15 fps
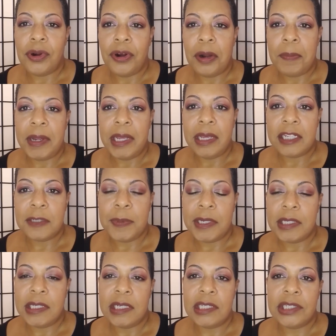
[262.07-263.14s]
Are my
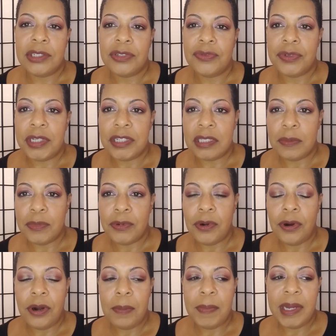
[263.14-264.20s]
expectations reasonable?
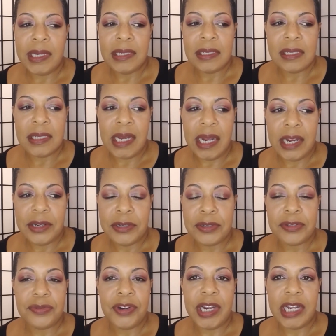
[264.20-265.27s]
Are my
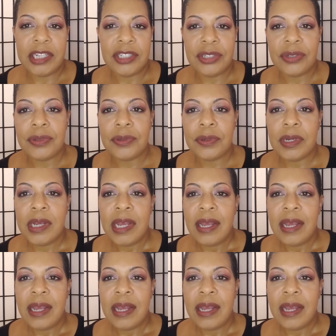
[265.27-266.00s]
desires rational?